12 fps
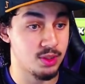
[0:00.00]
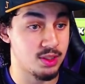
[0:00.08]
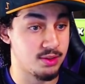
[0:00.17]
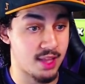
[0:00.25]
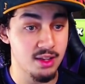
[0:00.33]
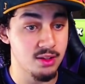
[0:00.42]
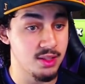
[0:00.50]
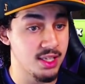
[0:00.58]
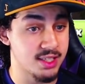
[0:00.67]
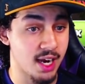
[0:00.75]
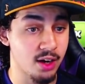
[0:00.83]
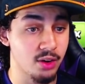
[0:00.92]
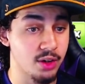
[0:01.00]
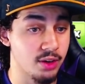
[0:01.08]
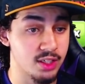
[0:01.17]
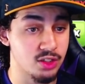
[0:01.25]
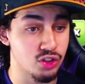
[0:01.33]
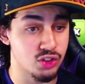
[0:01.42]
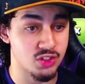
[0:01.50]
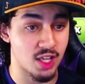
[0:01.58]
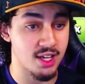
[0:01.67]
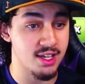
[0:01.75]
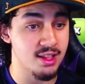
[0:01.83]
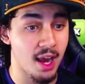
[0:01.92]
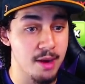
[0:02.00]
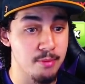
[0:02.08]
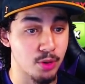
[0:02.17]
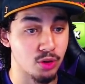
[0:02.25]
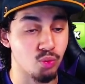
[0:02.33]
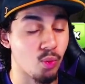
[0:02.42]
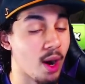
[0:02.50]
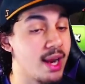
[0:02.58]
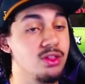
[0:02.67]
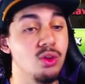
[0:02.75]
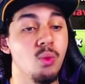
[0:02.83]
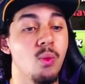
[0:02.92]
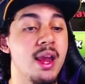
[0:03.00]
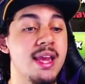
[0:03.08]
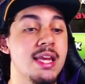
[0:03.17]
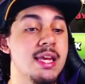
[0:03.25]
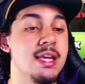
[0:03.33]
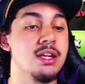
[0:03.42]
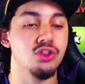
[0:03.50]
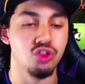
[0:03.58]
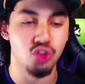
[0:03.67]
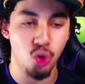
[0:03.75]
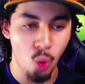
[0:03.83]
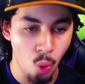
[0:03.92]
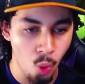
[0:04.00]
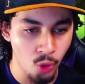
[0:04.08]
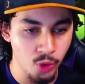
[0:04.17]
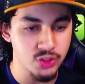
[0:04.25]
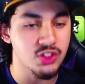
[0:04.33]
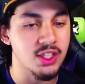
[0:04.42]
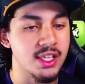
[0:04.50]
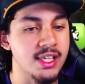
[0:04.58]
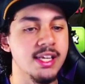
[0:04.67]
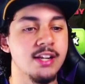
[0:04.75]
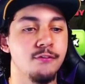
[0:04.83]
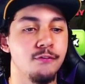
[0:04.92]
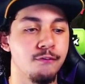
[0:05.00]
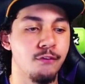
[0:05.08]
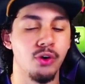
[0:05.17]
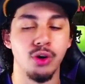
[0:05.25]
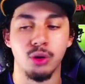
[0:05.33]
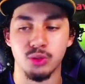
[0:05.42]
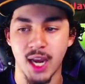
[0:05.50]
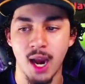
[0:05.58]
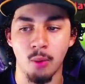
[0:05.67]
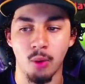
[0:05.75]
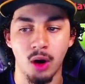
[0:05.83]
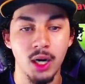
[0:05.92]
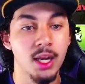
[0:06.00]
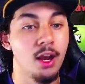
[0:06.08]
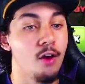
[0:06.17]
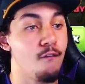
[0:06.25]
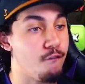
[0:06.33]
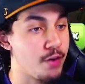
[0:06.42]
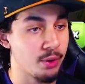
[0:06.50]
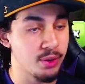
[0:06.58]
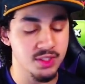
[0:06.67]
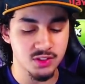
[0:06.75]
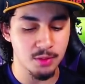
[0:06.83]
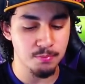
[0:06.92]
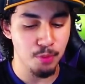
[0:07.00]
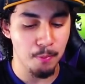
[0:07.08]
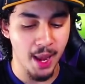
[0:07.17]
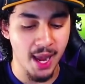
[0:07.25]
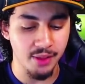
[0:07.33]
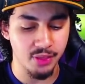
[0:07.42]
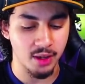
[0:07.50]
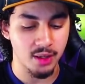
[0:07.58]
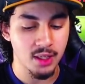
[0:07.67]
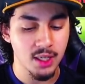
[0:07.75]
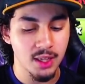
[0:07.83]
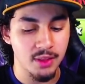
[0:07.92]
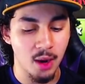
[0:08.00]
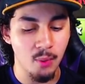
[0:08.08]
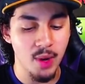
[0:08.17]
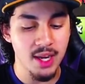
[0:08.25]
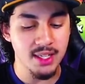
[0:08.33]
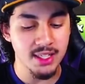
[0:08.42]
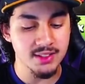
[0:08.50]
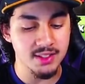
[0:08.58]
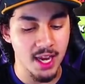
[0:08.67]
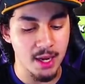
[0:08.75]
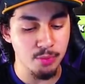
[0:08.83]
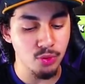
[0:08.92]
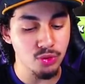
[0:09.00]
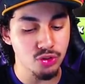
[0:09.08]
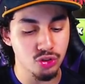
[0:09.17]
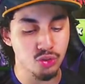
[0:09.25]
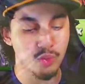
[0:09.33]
then the attacker here can just send in the Hybrid right the way in towards the Inferno Tower. Very simple pathing. That way he's able to